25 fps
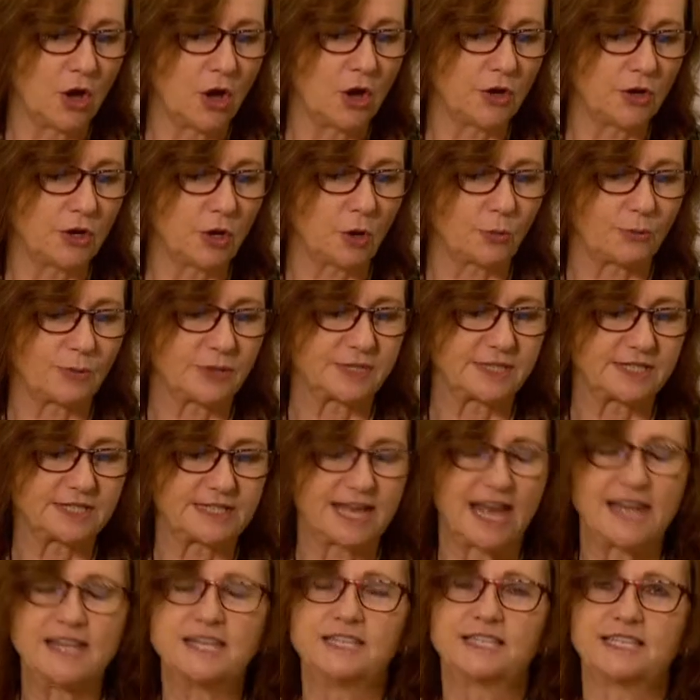your
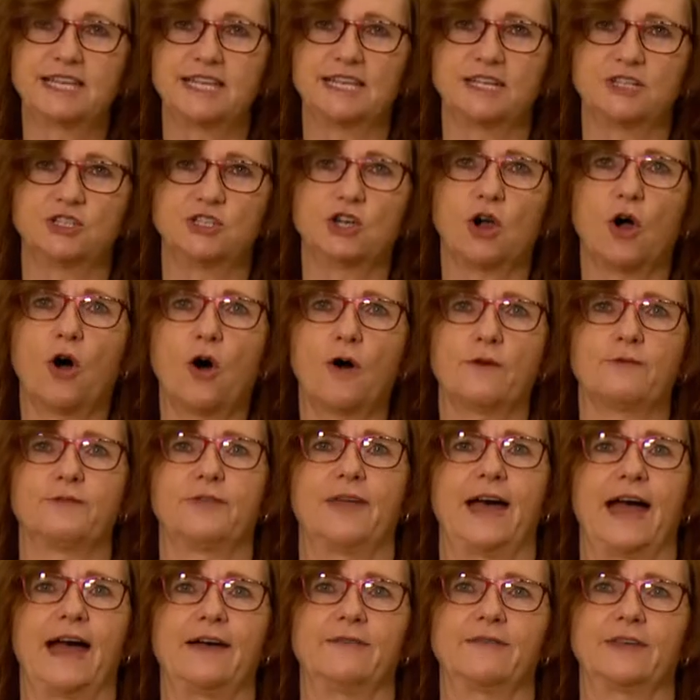percentage of
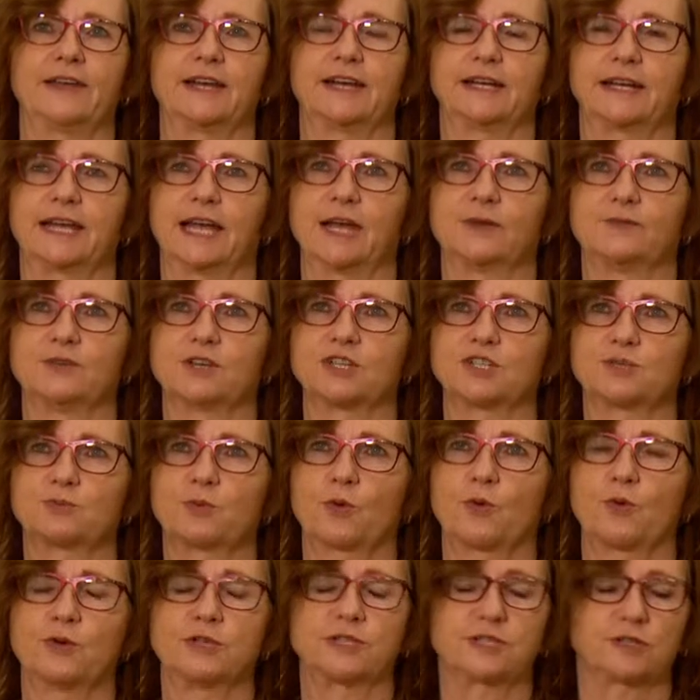that are
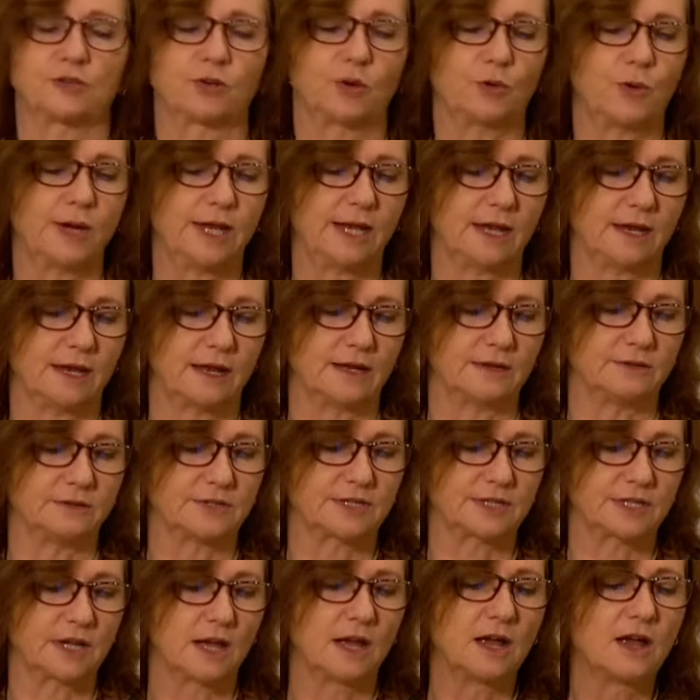cephalosporins and
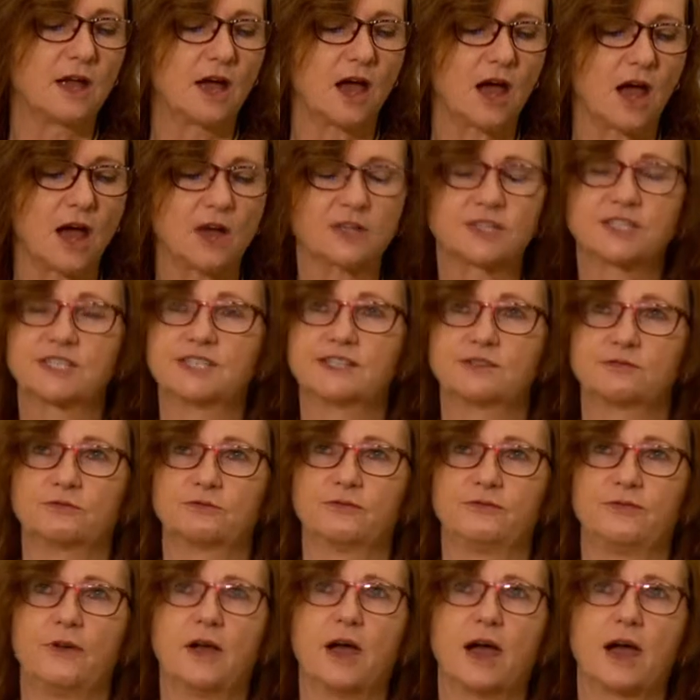quinolones
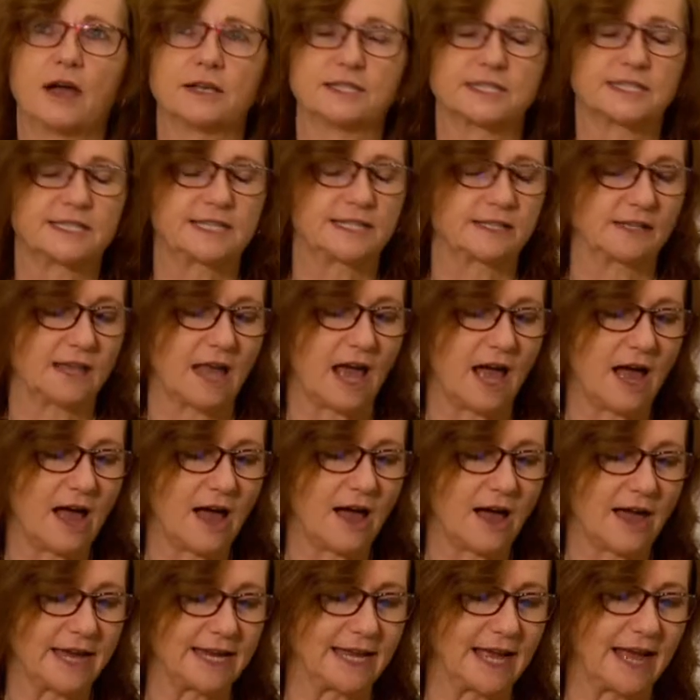are still
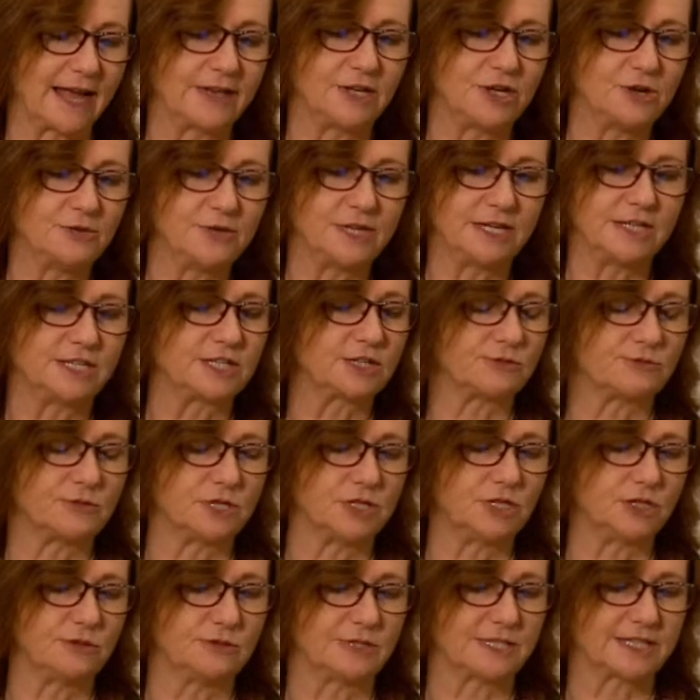high, and you need to
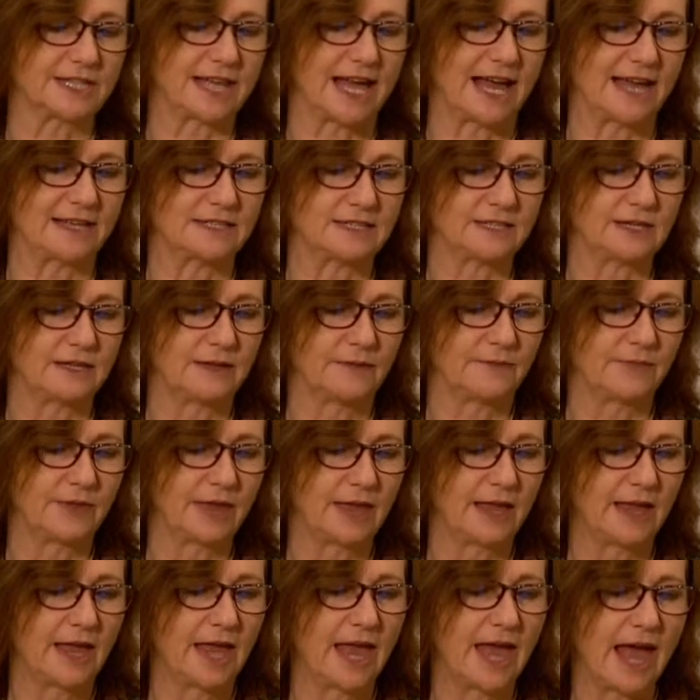reduce that.
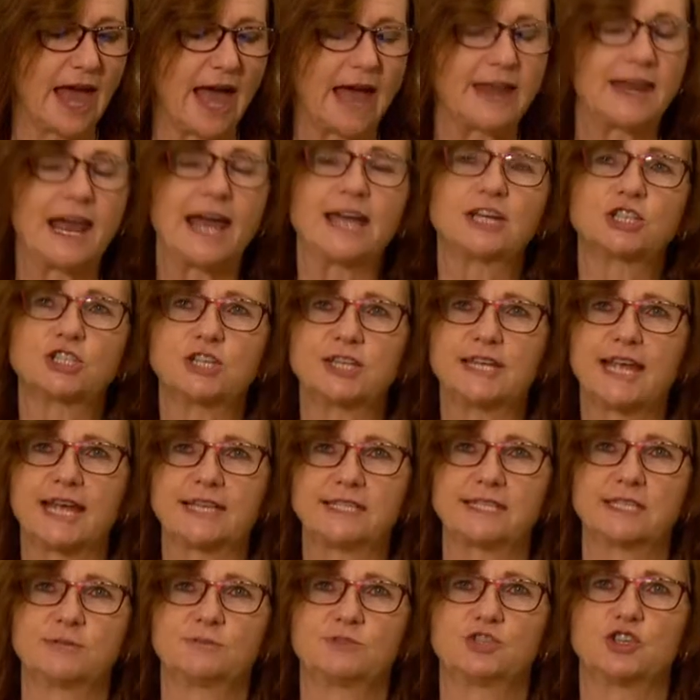And actually
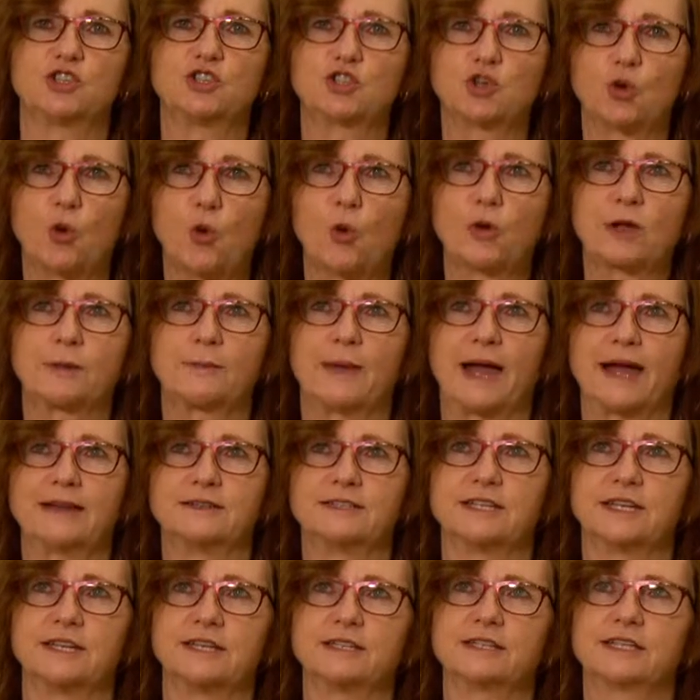getting them to talk
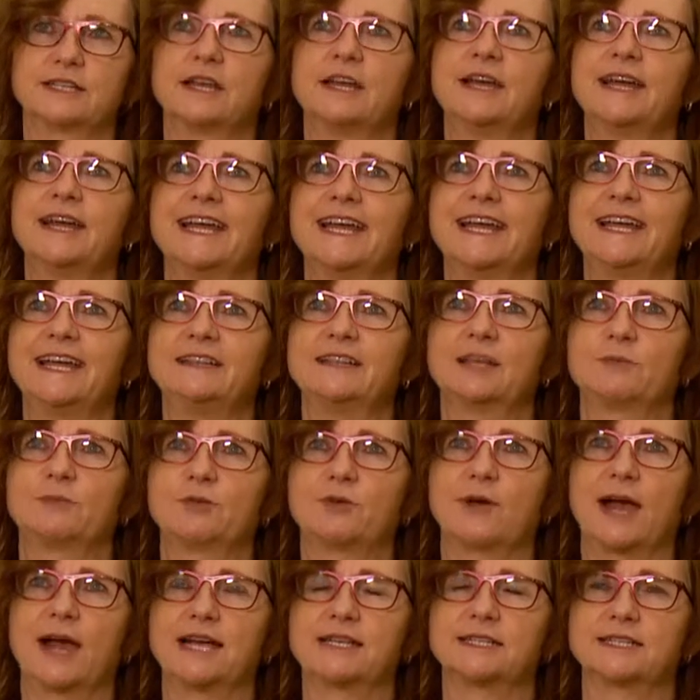about it in the
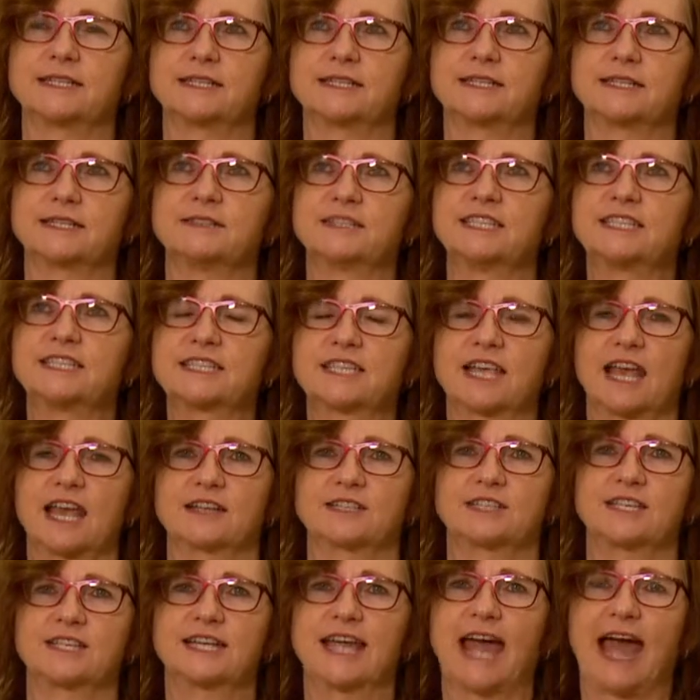practice and
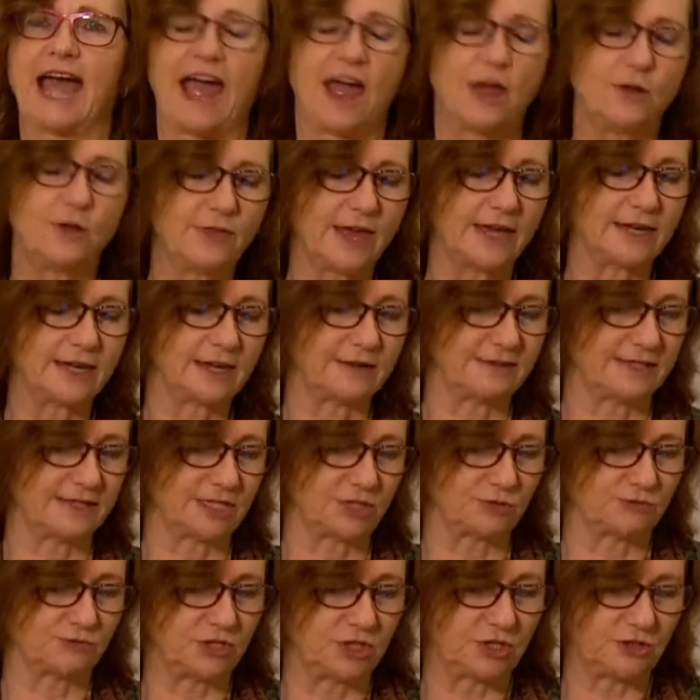discussing how they're going
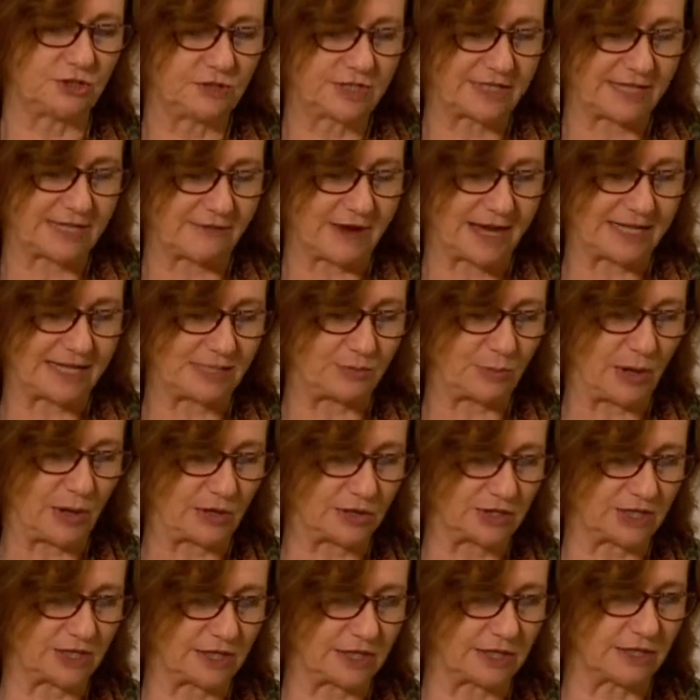to reduce their
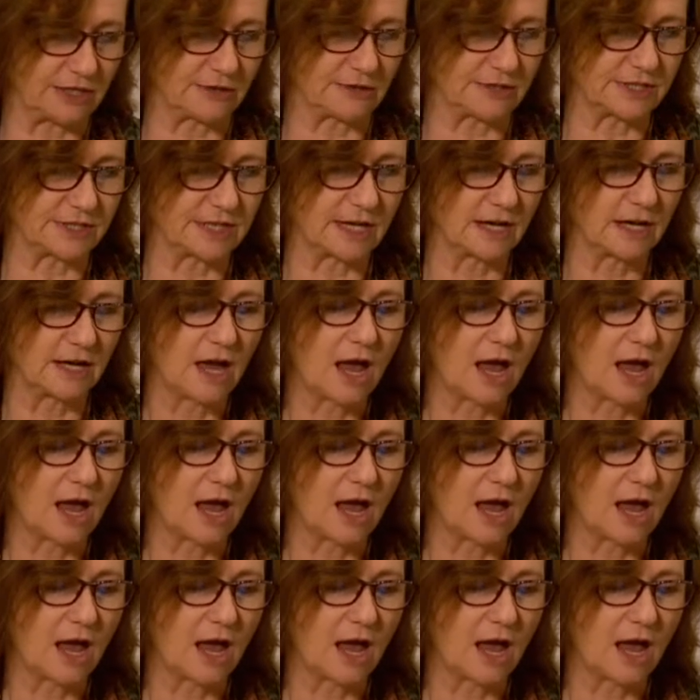antibiotic use